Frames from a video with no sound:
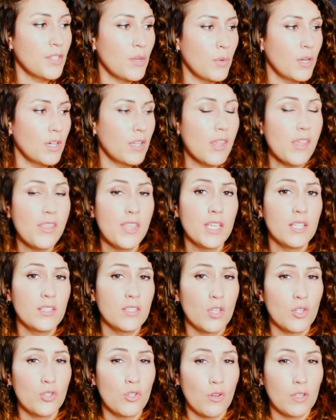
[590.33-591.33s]
So one of the things
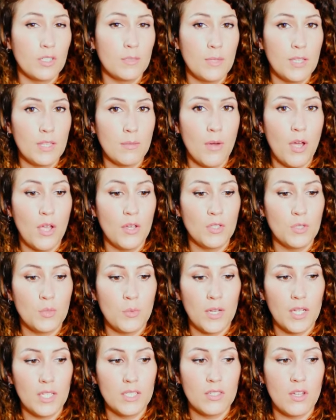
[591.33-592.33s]
that shocked me the most
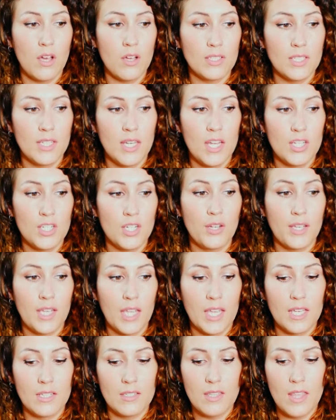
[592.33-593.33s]
when I started actually
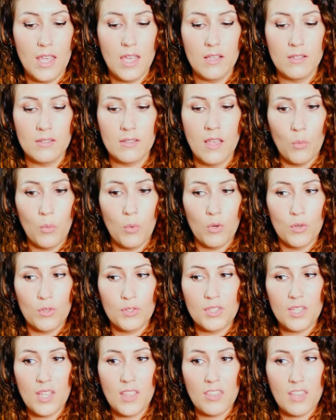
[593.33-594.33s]
looking into this
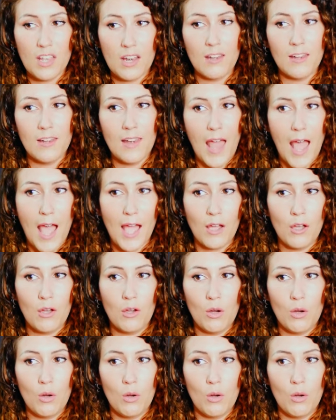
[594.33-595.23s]
was the lack